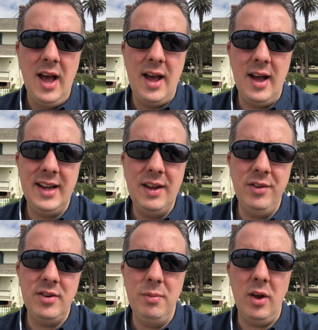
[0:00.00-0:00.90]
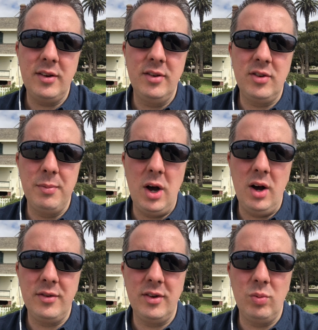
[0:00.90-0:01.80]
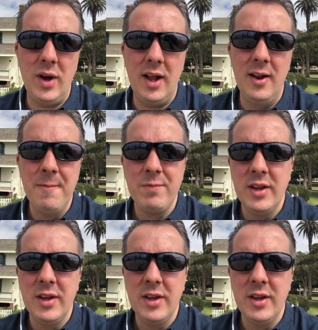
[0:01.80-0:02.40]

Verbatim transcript: and, and give us some likes and some hearts as well.